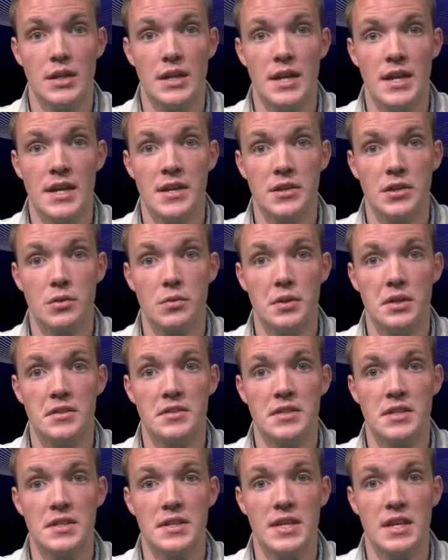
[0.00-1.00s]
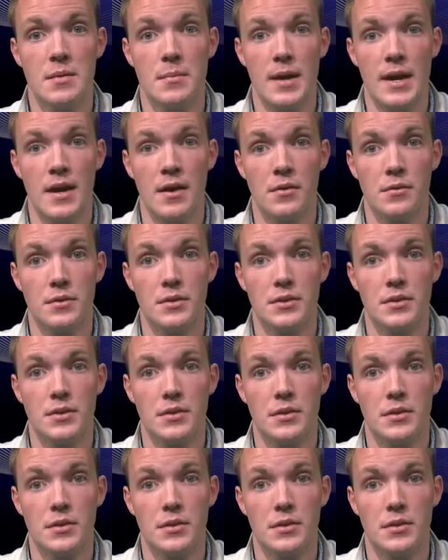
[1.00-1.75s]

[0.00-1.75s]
increasing the amount